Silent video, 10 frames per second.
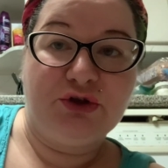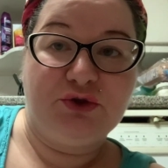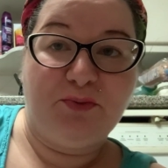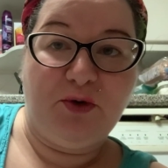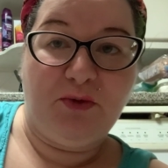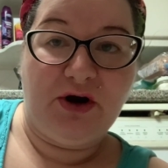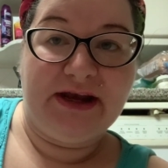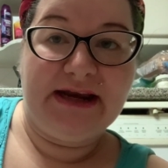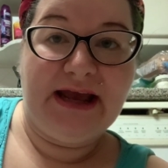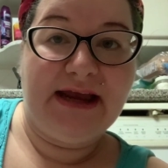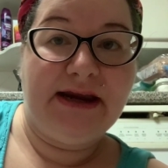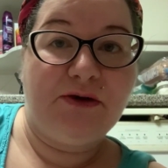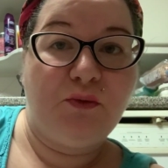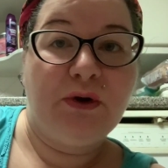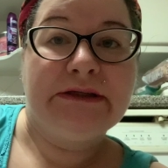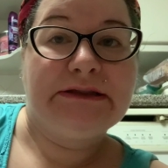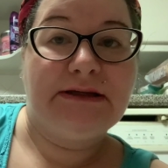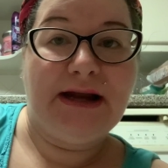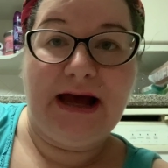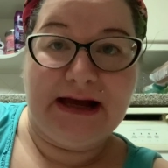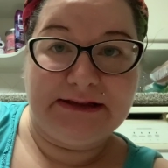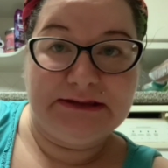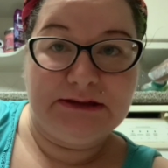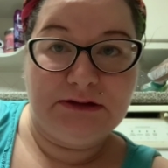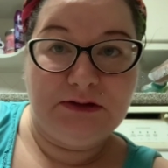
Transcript: supermarket and it was not,